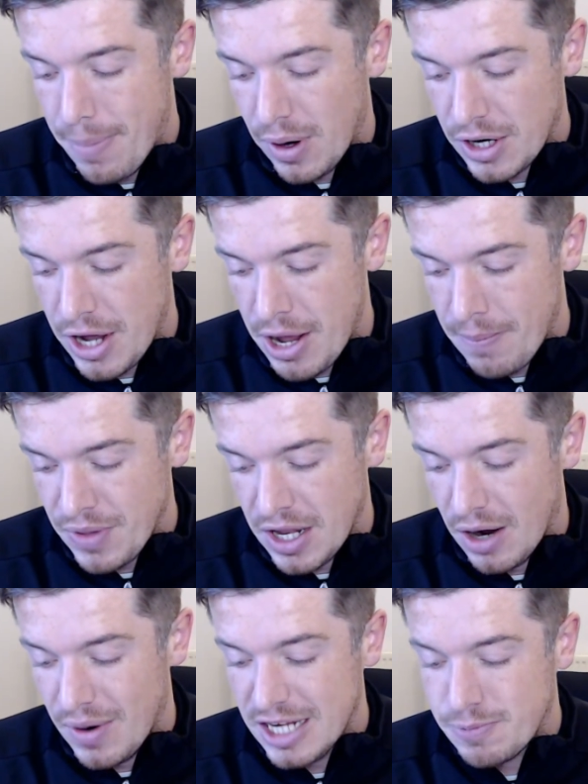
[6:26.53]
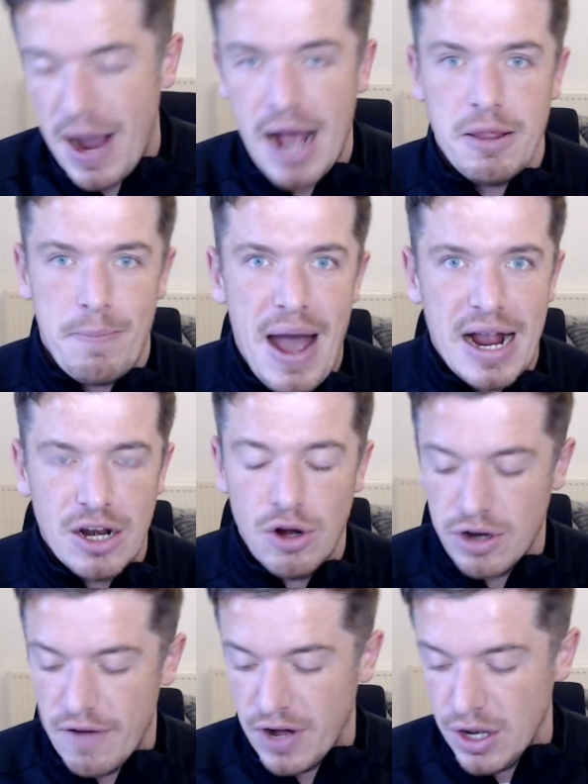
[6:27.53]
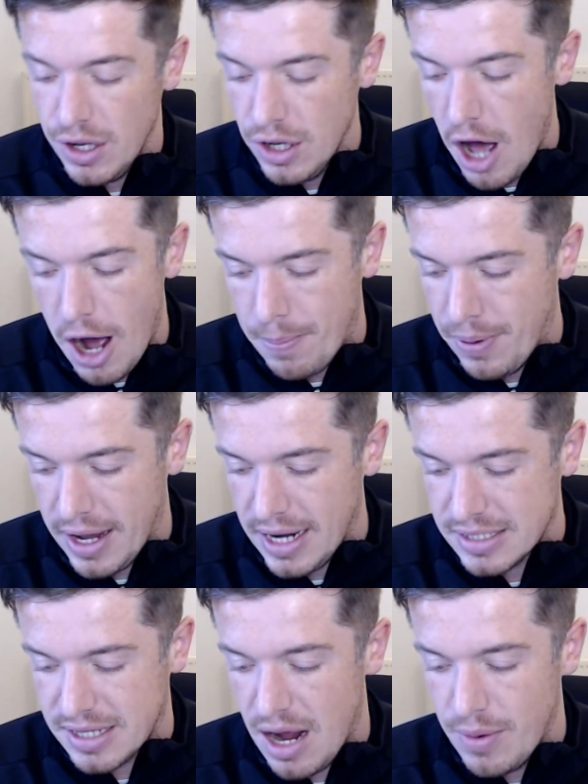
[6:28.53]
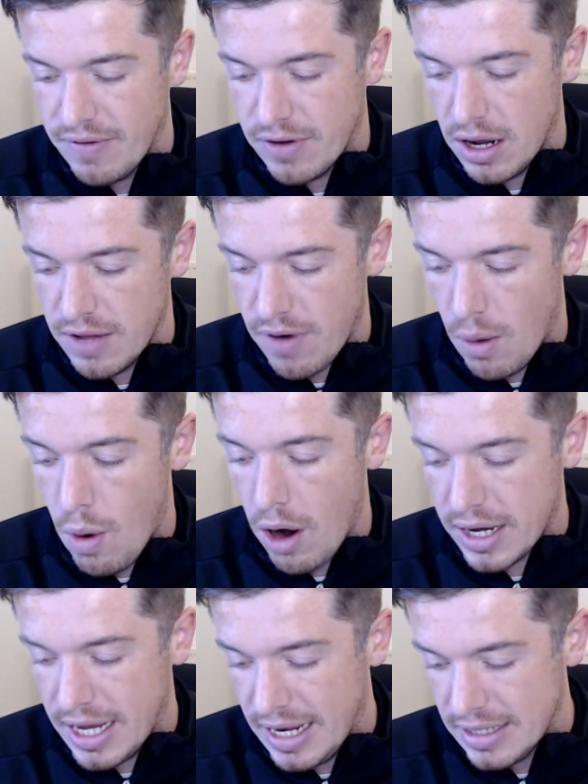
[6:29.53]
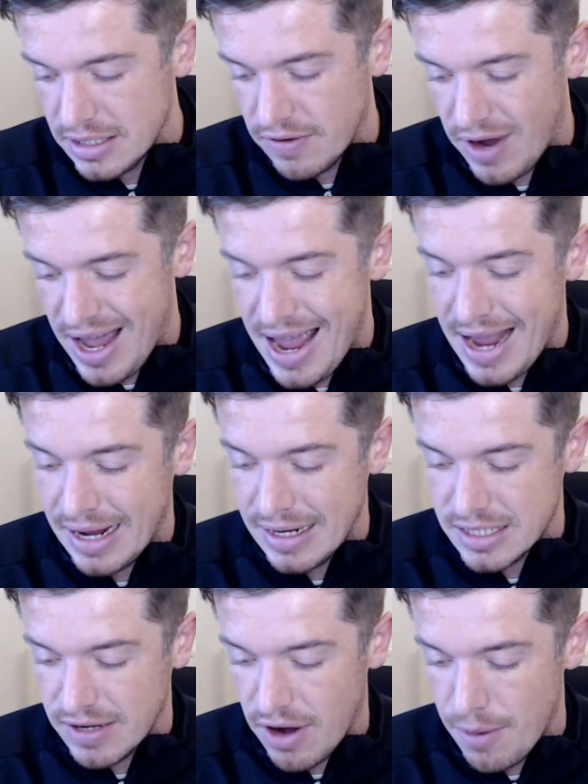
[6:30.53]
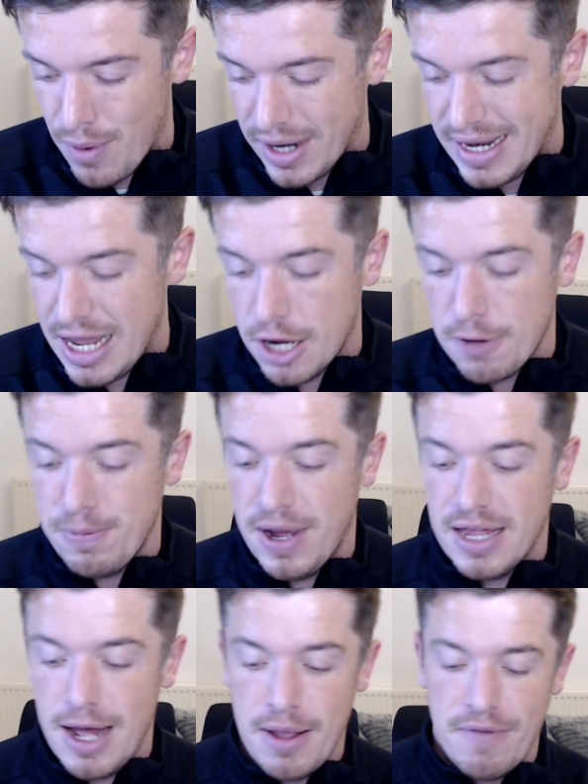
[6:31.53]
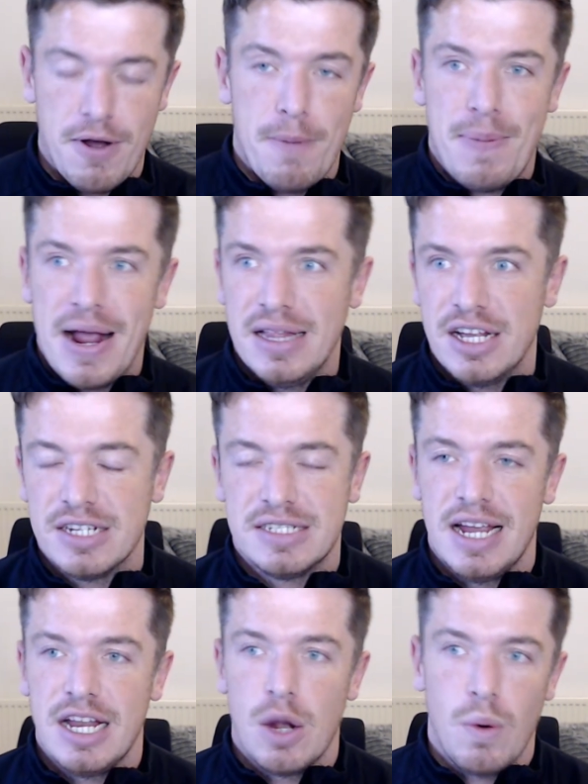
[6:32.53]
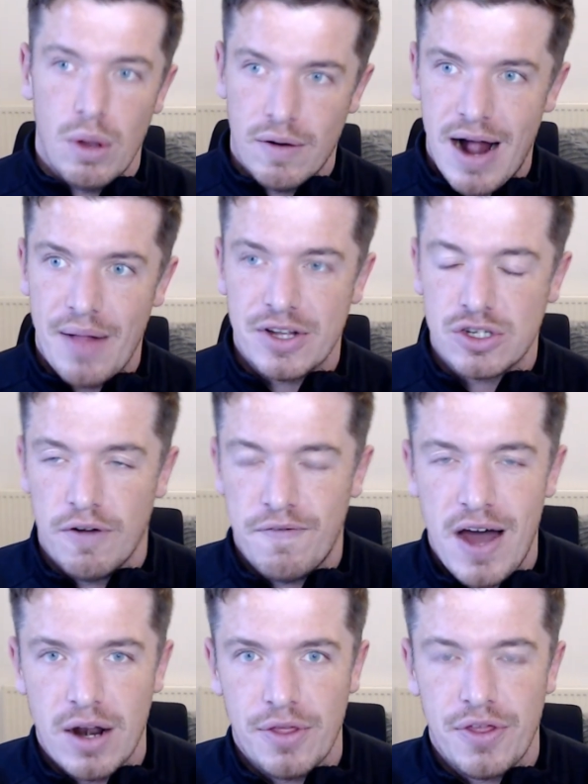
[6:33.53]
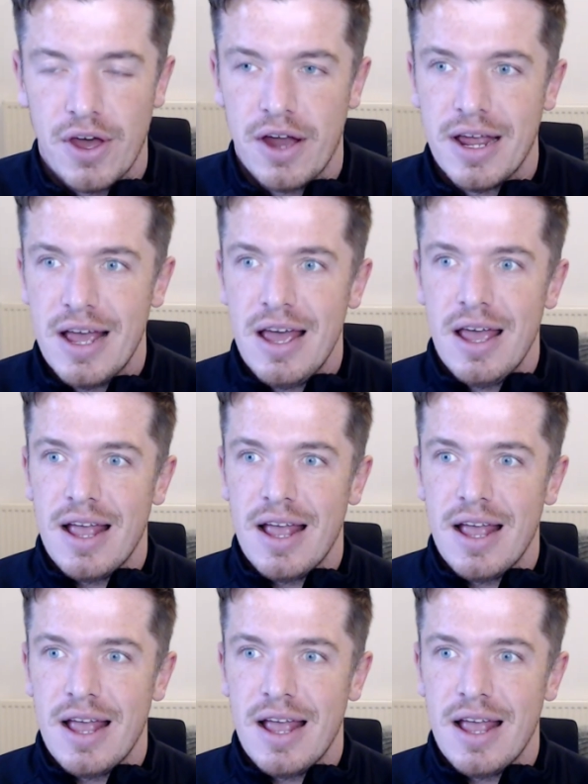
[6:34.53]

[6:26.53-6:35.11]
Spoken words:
But, you know, he's behind the pecking order of a lot of players there. When you've got Watkins, you've got Ings, you've got Buendia who could play there, you've got Bailey, Coutinho, all around that sort of final third.